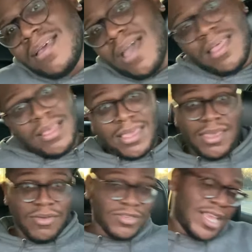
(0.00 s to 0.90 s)
I look
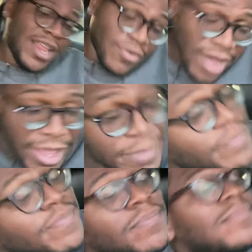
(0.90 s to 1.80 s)
huge. Anyway,
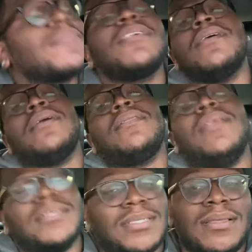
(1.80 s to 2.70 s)

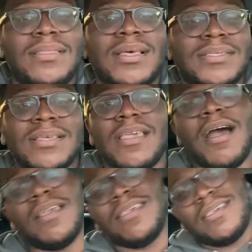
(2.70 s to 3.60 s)
listen,
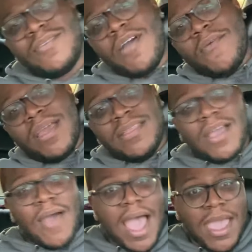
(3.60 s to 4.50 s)
y'all, you already
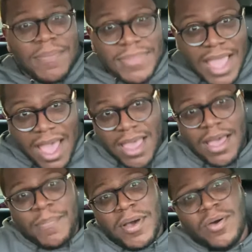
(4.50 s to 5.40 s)
know I am not
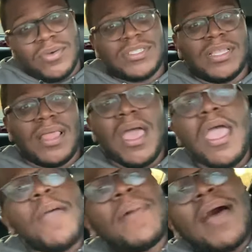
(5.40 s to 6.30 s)
opposed to,
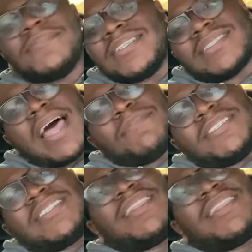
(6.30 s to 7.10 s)
but I'm just